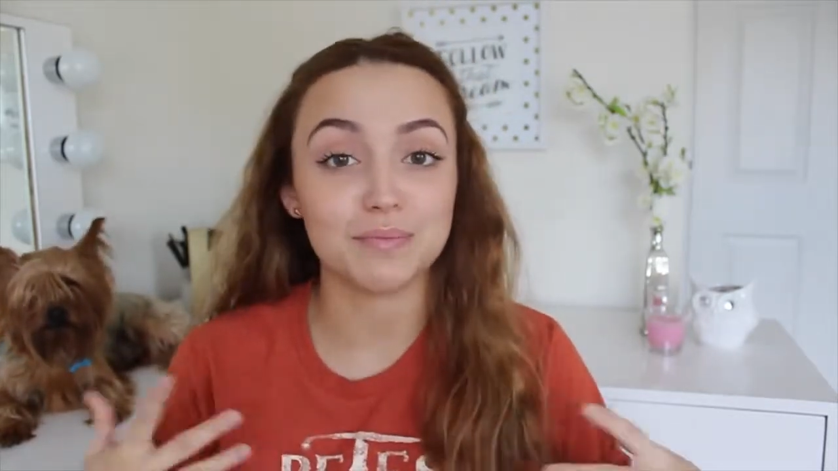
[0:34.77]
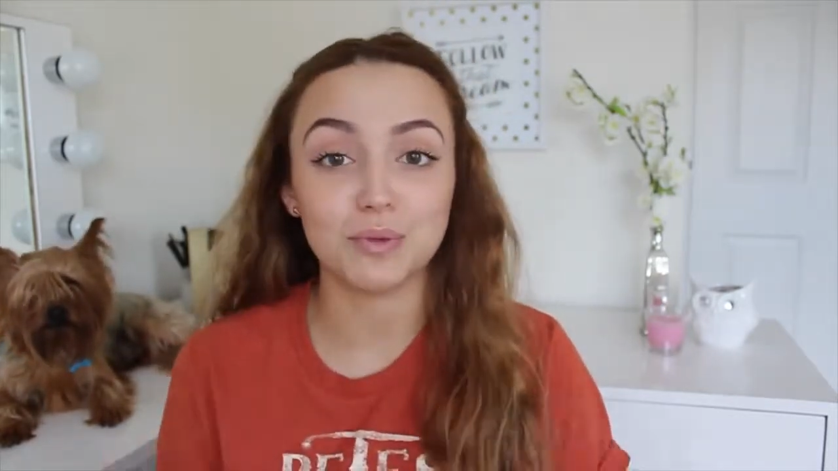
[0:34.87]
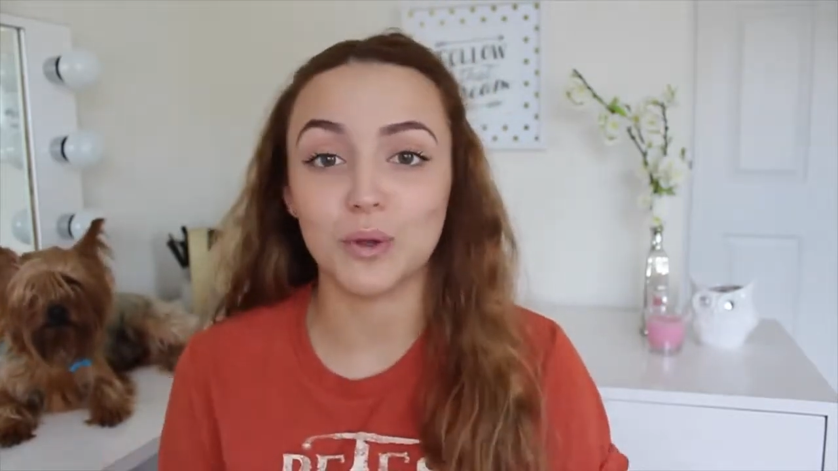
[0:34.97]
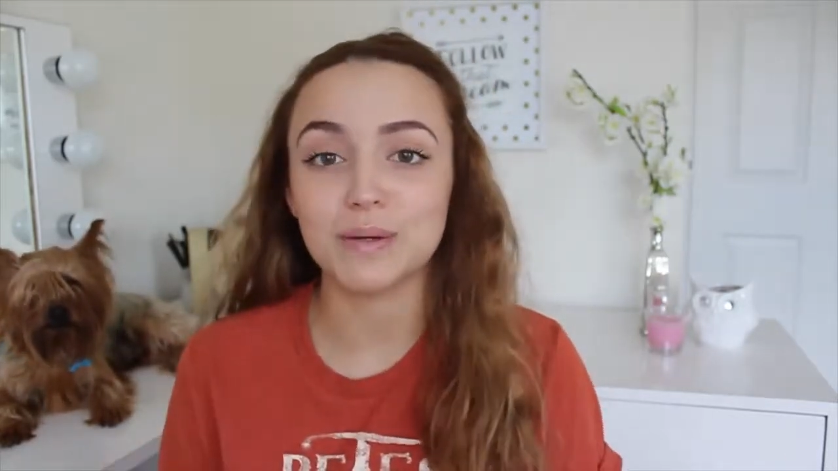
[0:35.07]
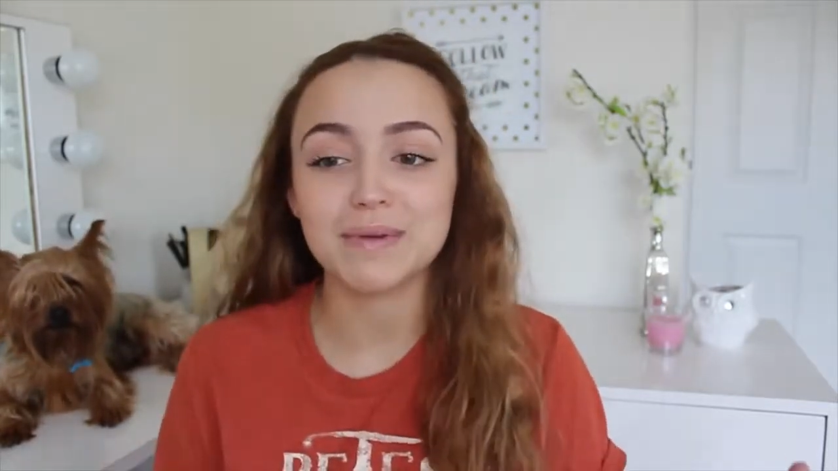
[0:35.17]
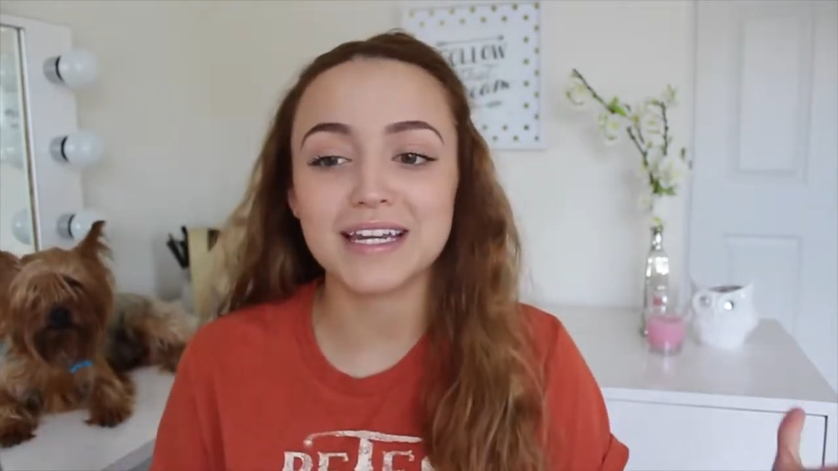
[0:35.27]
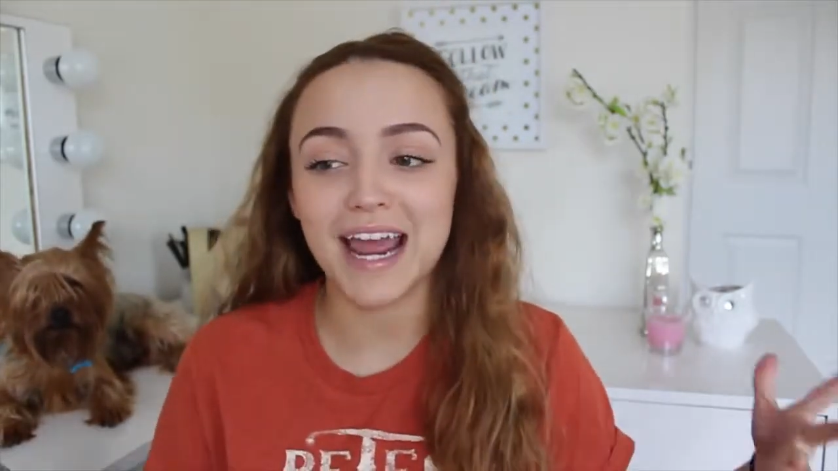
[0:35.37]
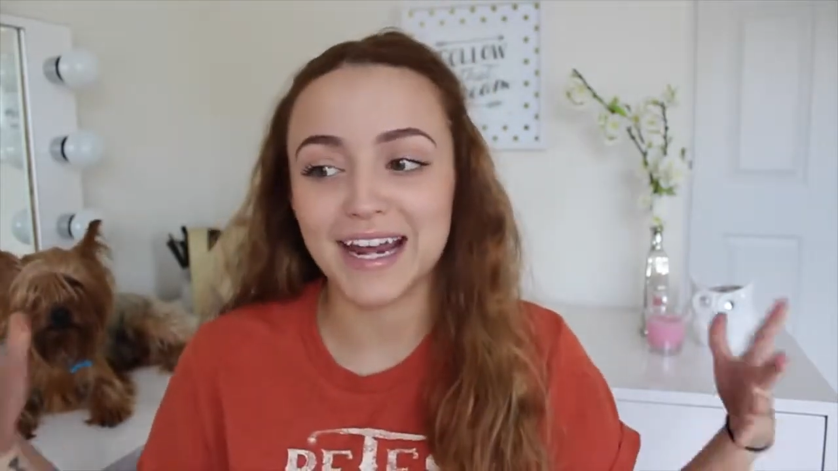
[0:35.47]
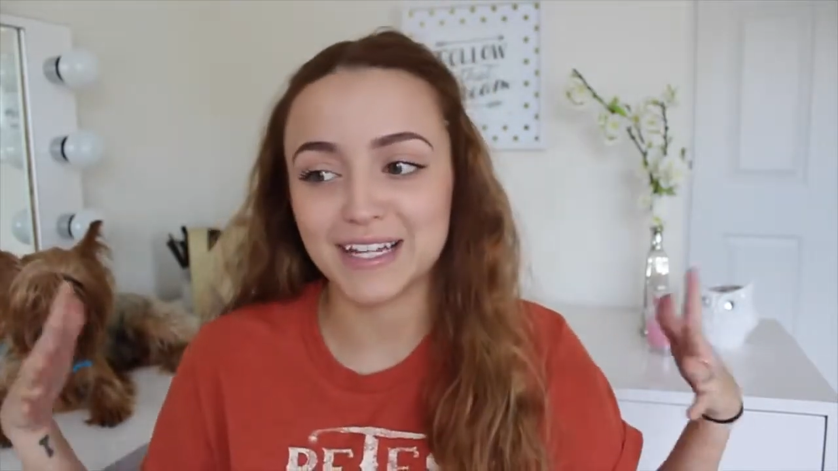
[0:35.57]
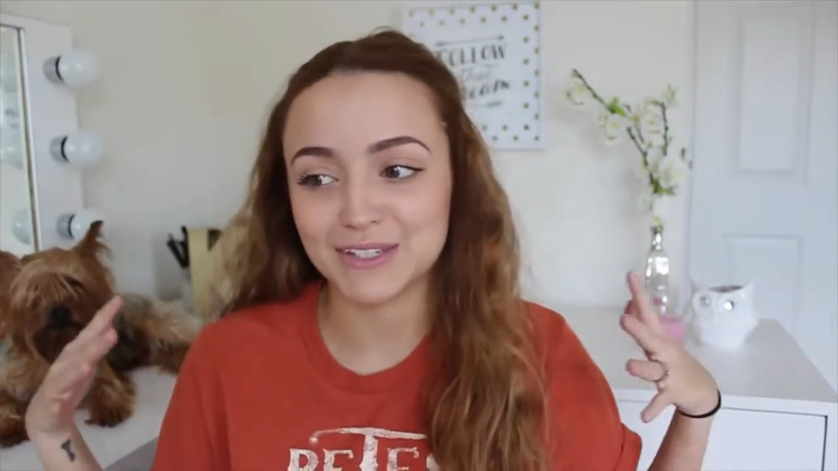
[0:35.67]

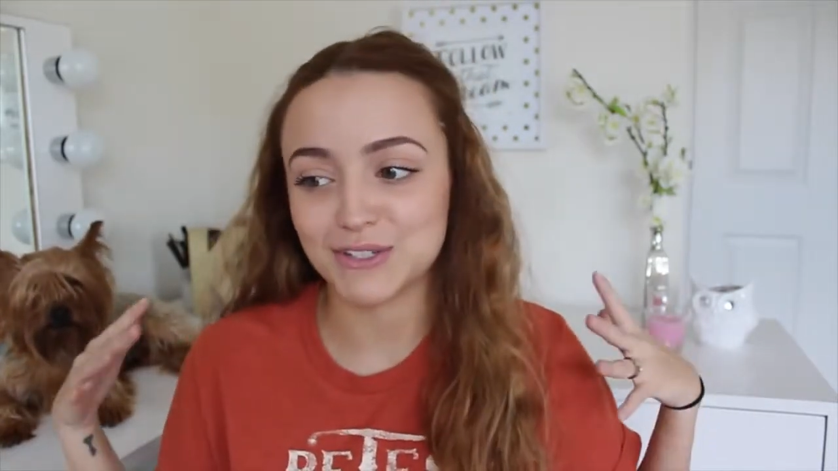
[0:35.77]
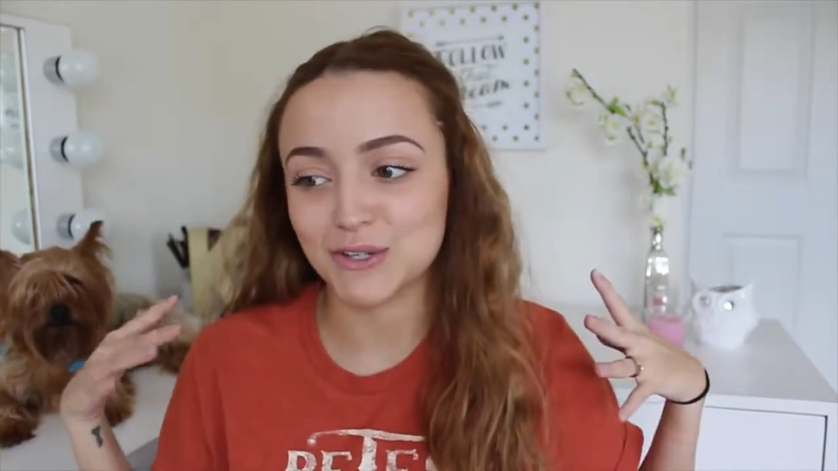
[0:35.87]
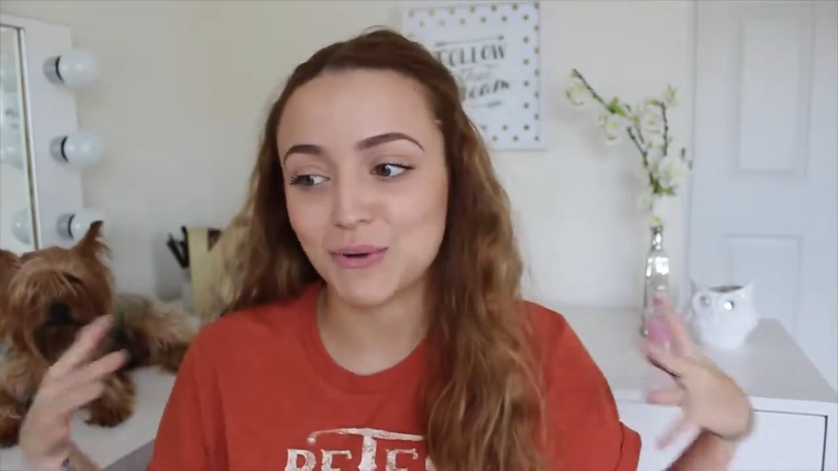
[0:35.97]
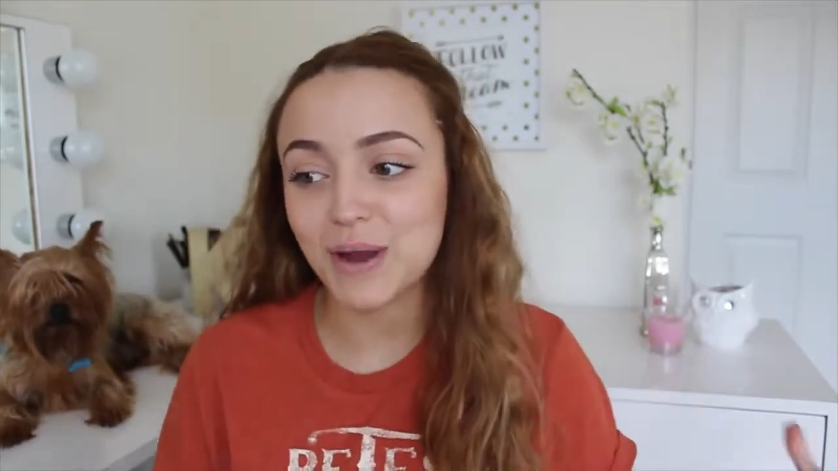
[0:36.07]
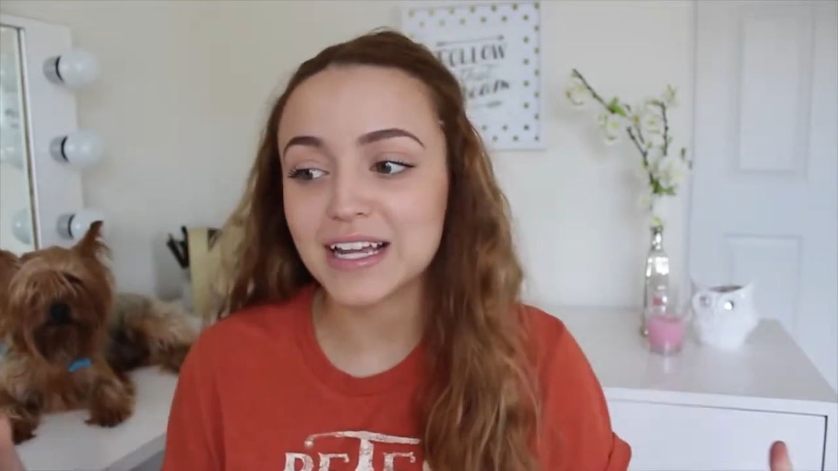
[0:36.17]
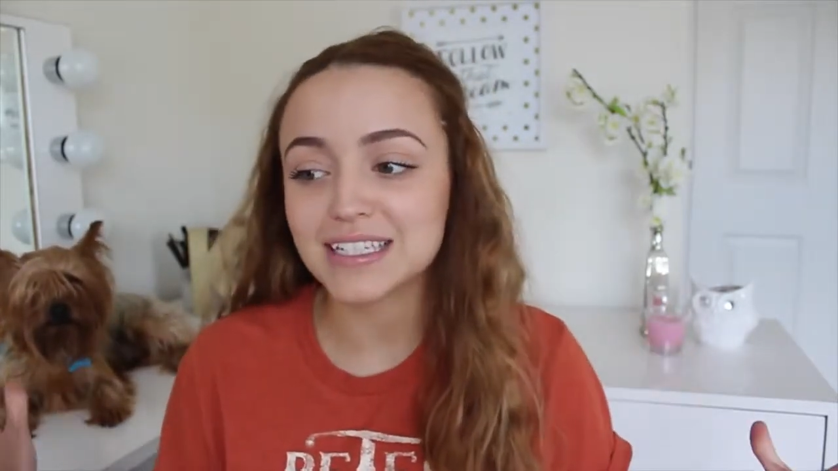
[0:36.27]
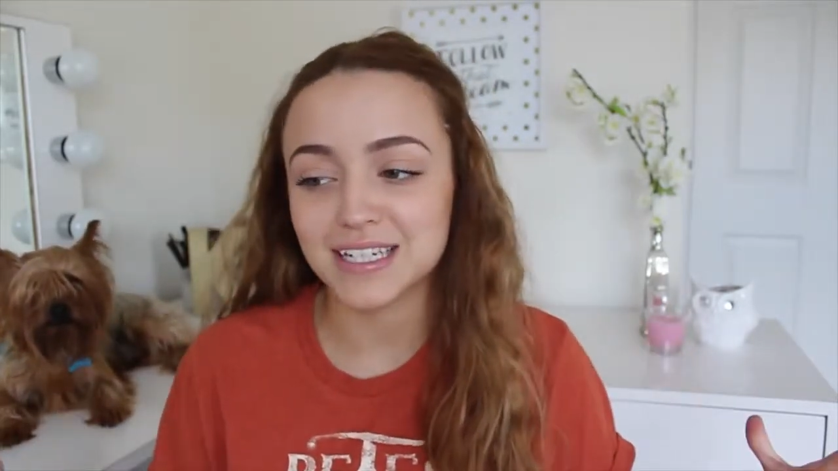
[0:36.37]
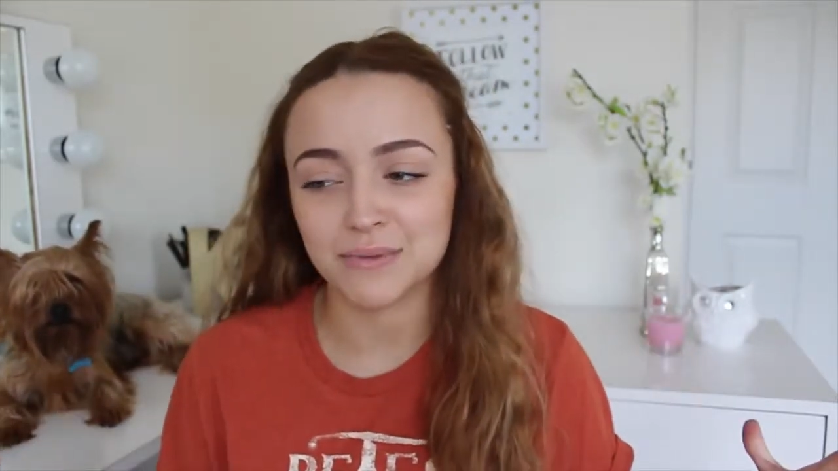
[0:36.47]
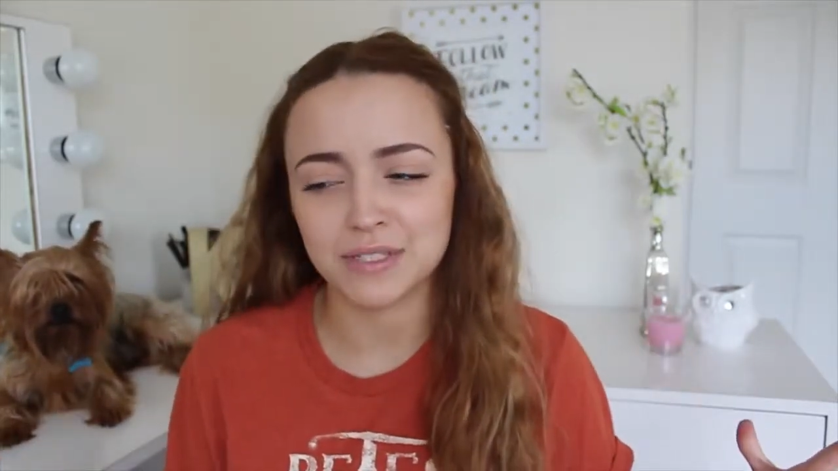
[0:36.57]
deployment and it's great it